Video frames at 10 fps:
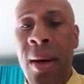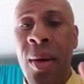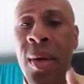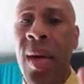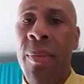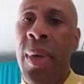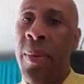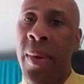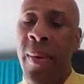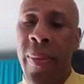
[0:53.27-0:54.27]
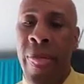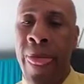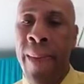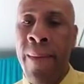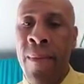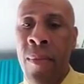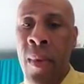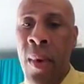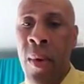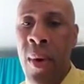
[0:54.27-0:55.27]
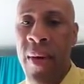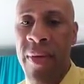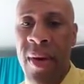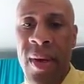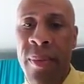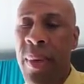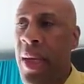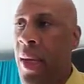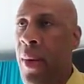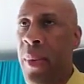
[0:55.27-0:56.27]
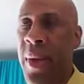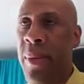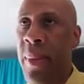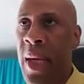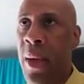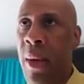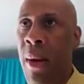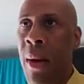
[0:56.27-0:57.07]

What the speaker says: Okay, people. Whoever could be here with me,